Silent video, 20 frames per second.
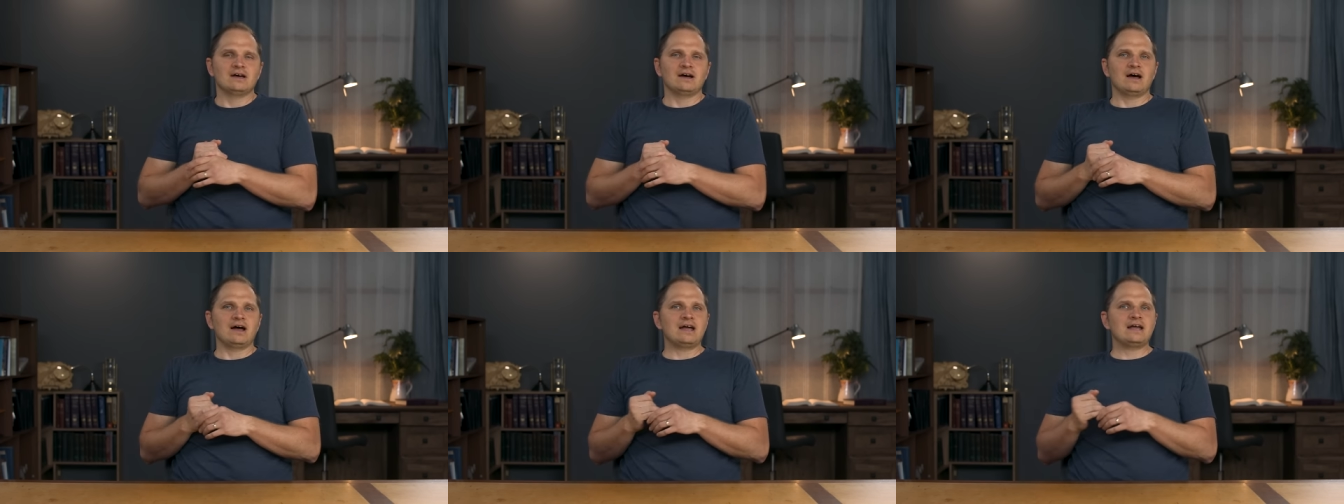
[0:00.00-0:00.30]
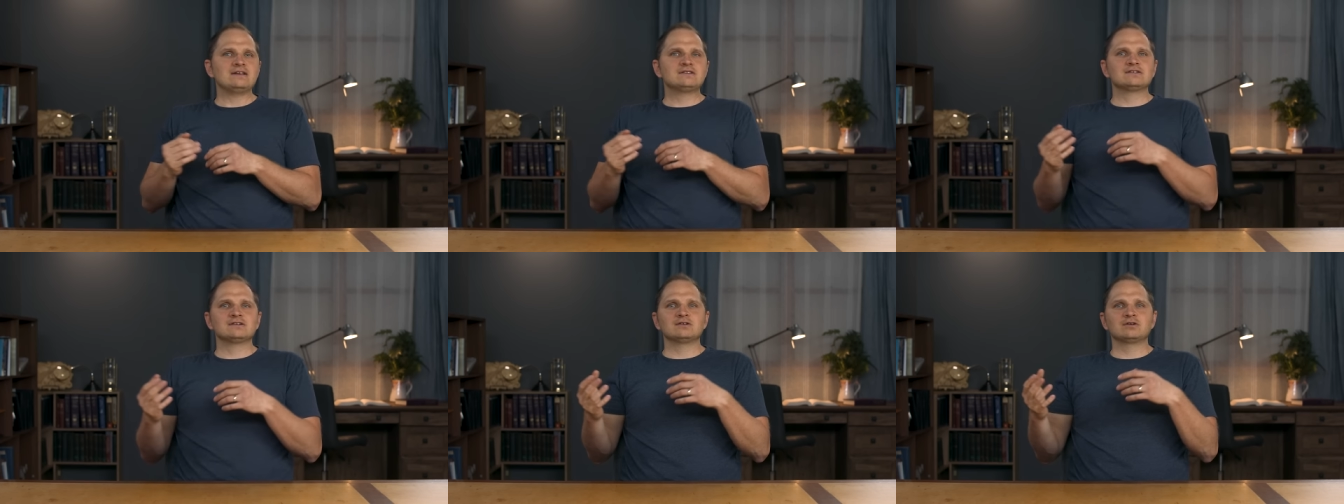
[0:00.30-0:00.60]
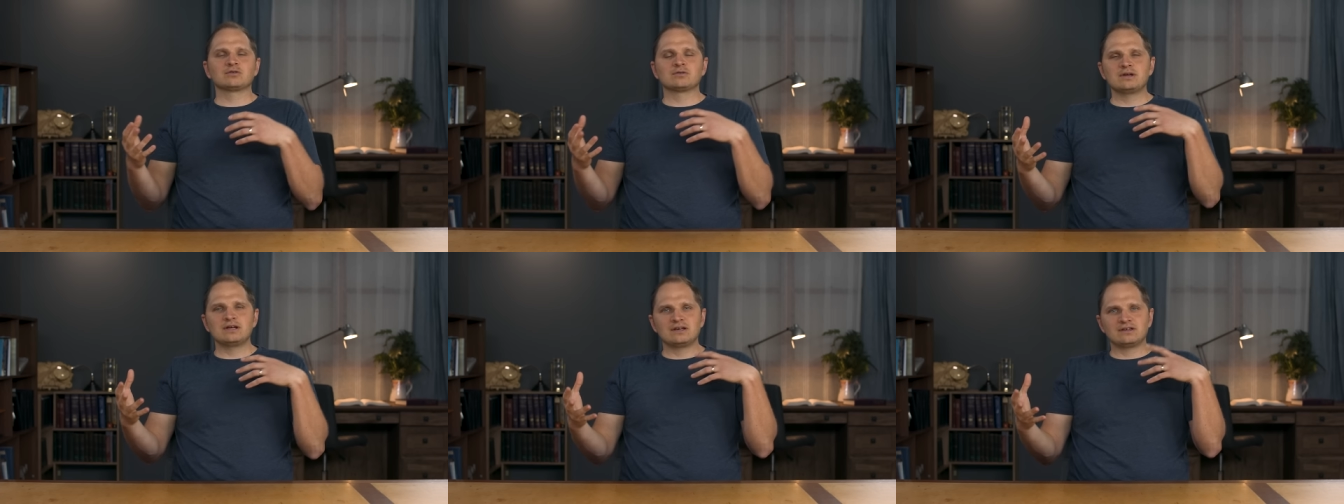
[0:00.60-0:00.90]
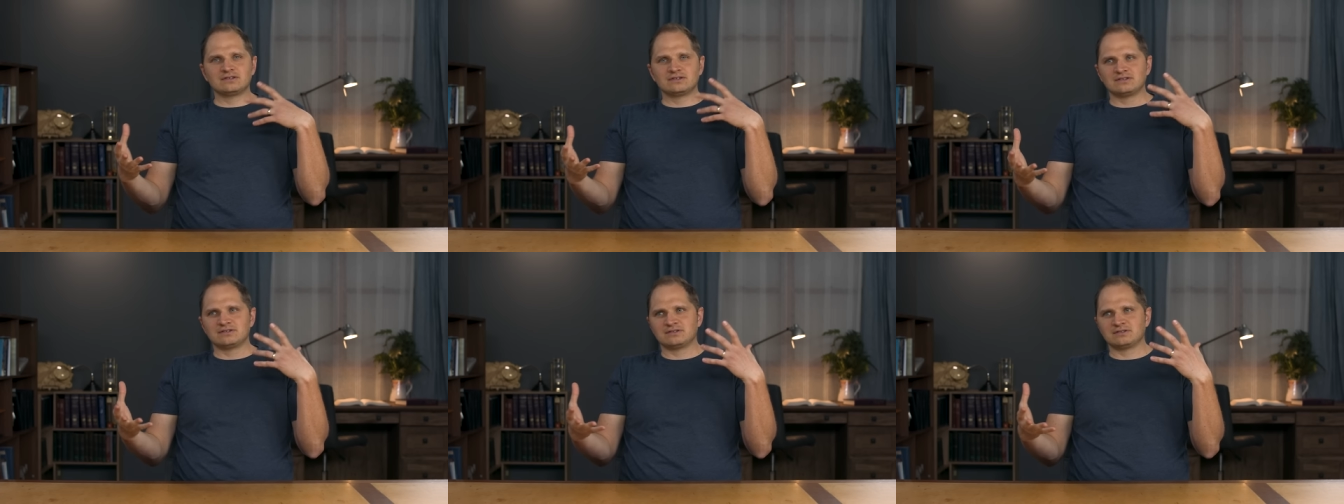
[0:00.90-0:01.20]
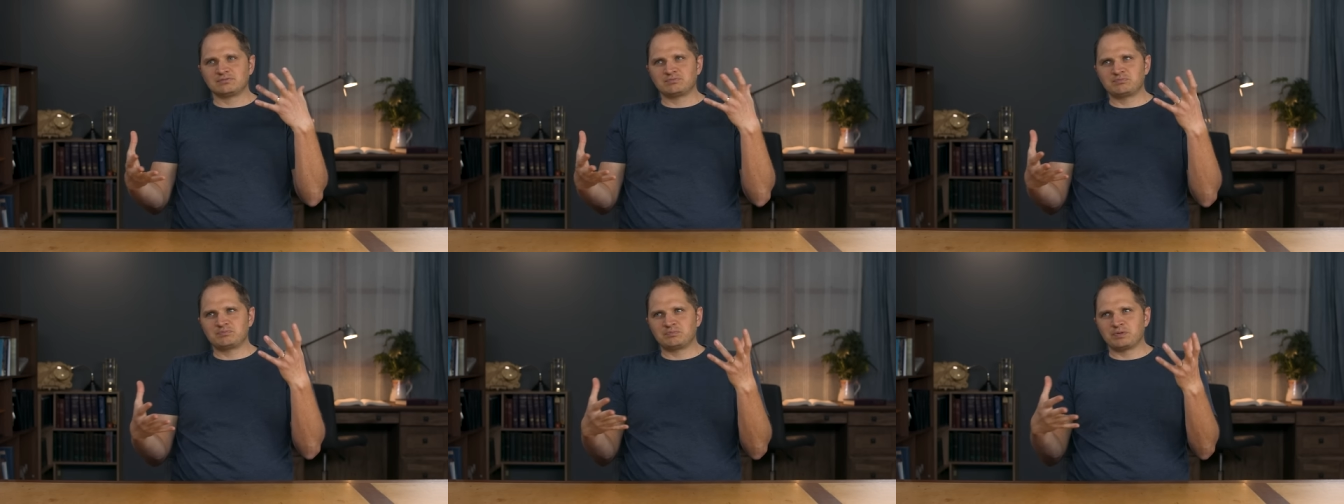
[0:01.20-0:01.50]
Uh, ancient
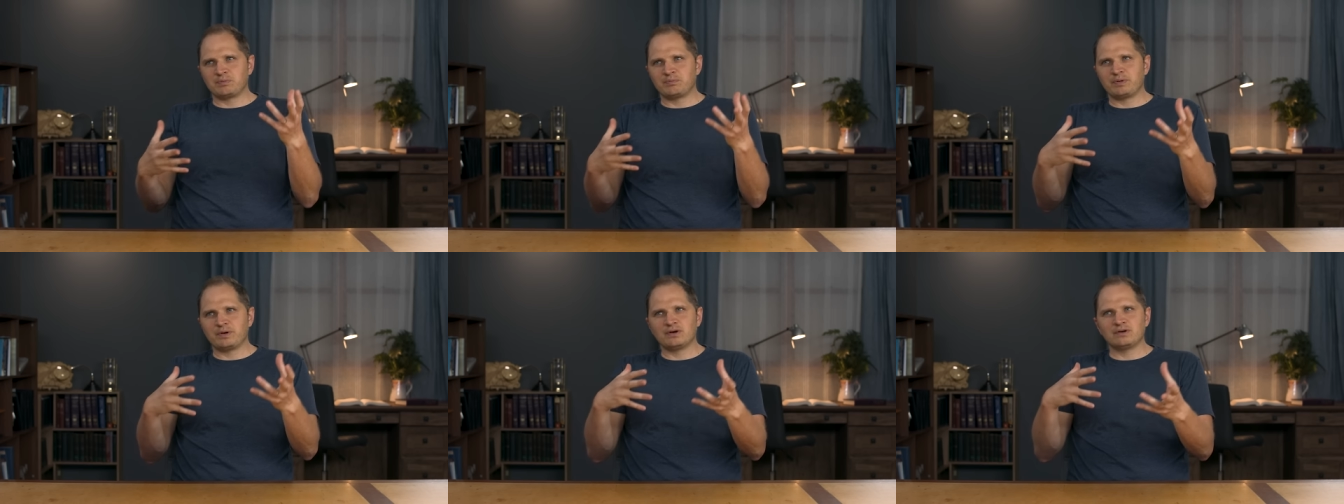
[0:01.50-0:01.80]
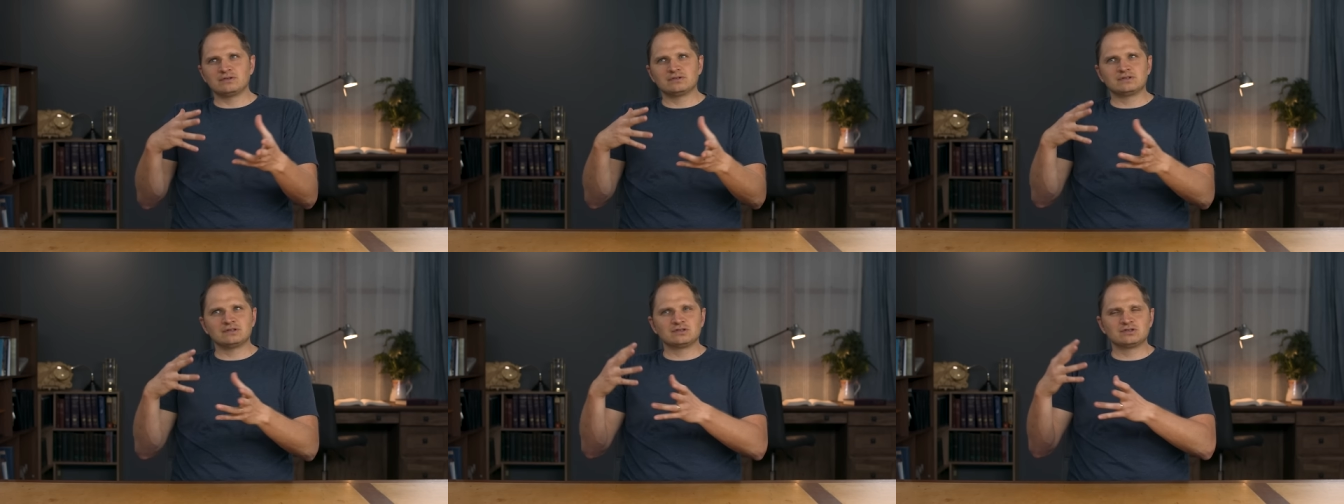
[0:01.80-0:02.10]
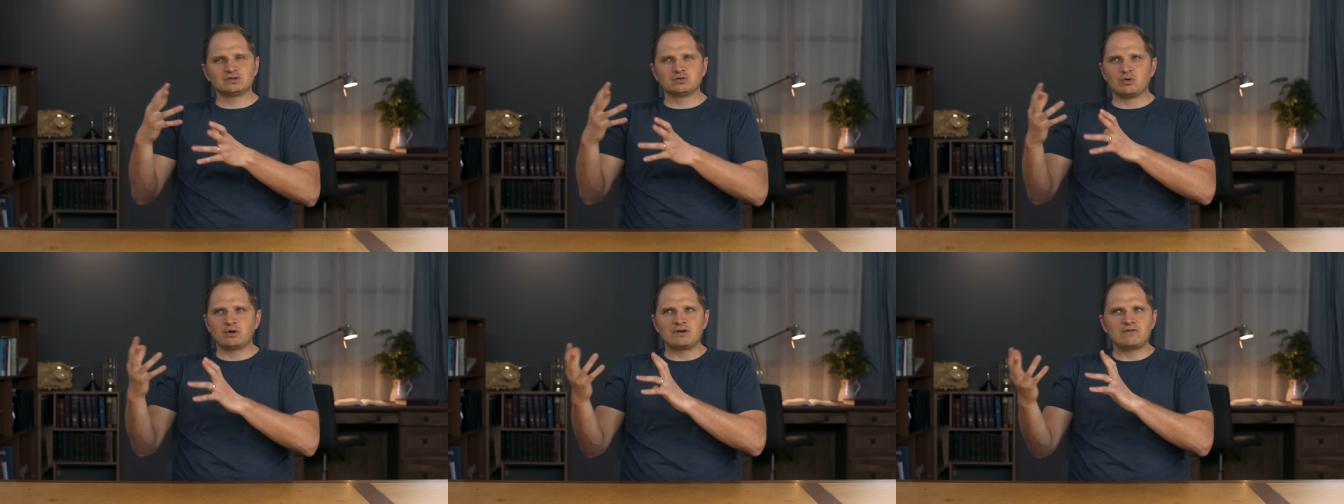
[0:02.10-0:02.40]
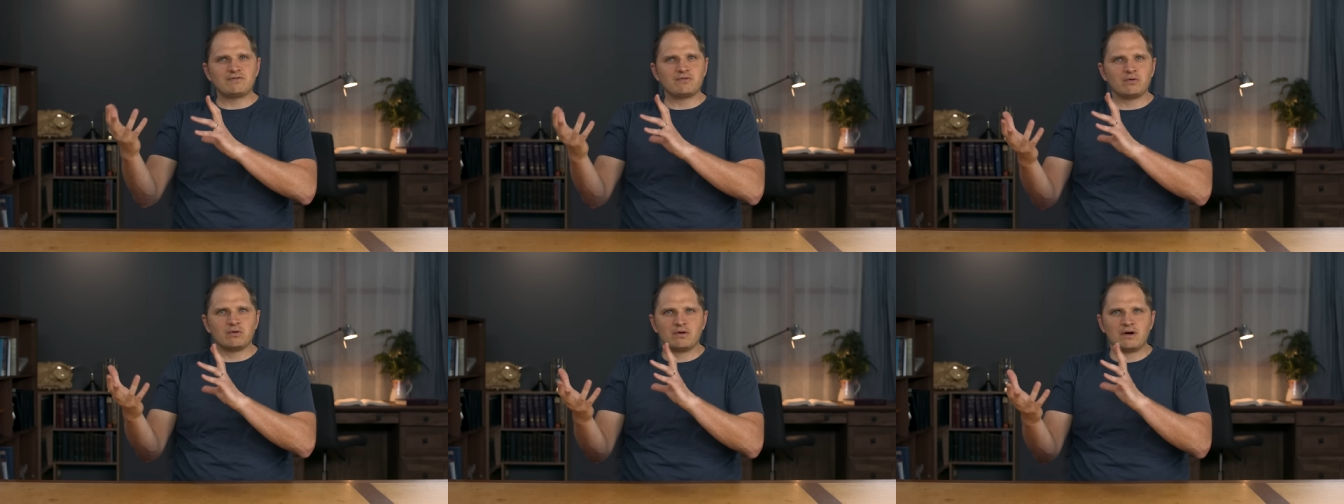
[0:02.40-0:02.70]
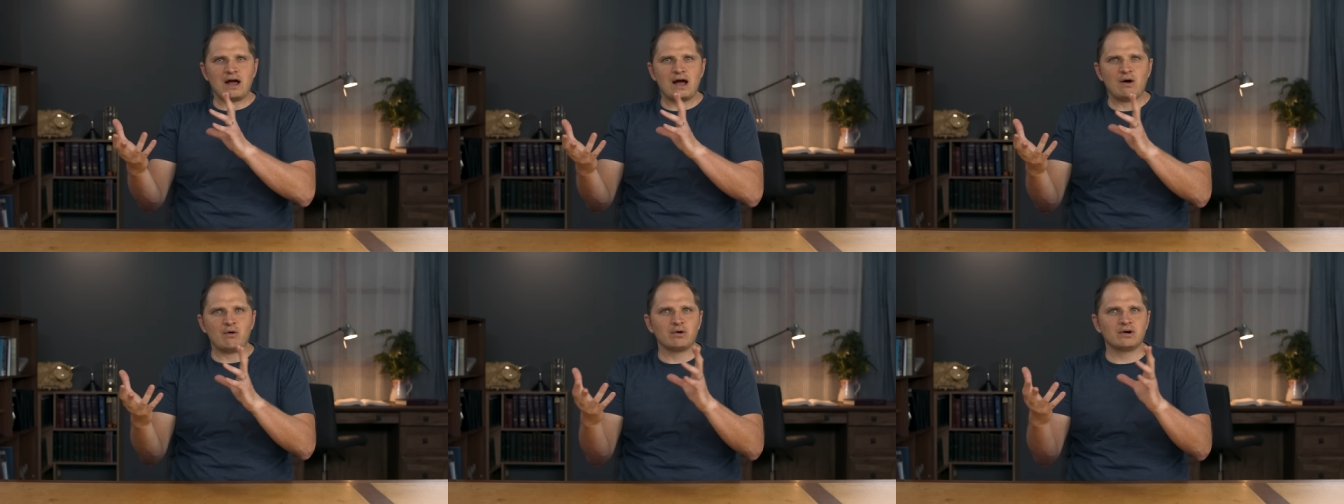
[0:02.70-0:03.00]
Greeks proposed this
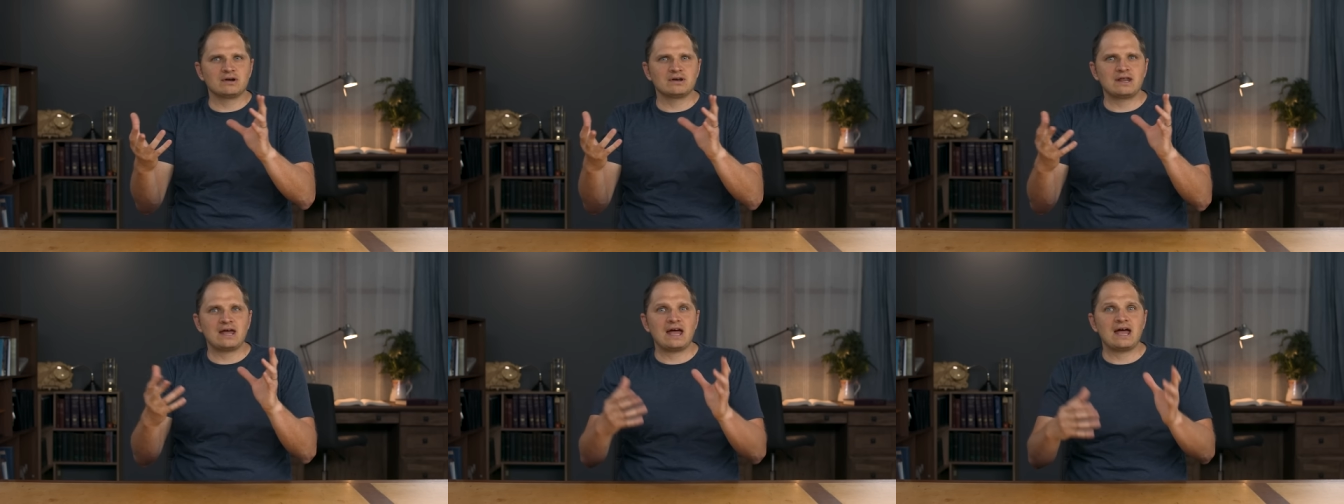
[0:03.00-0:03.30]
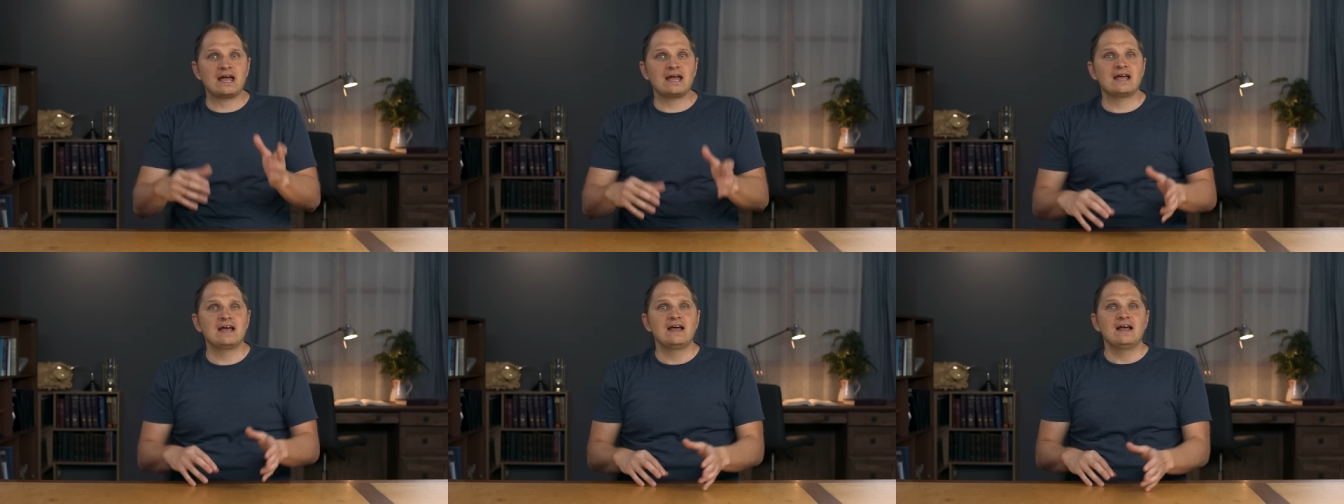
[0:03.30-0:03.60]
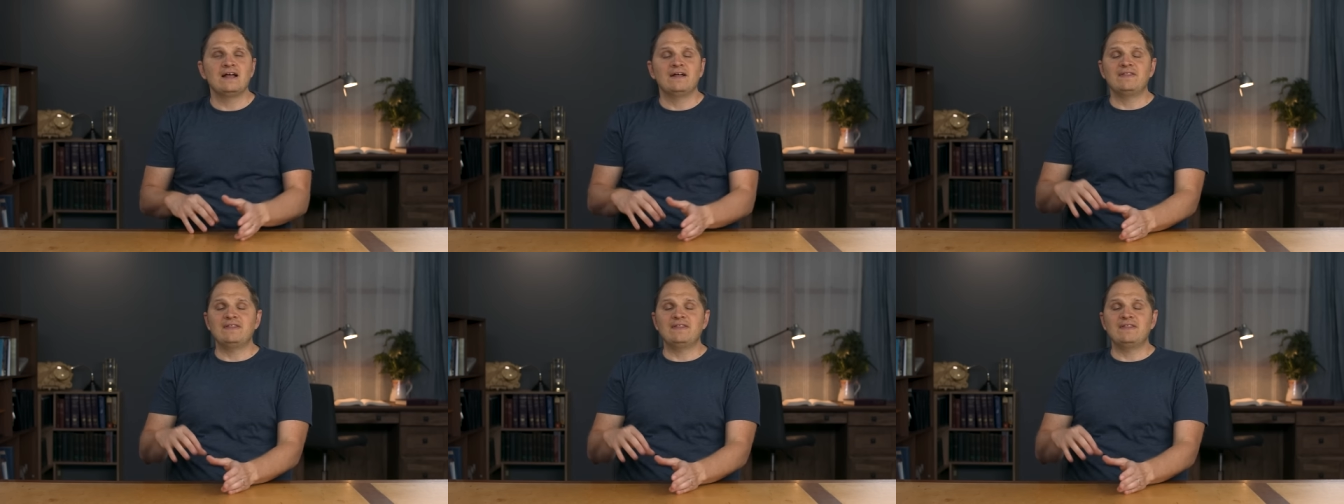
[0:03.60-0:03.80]
24 hour day,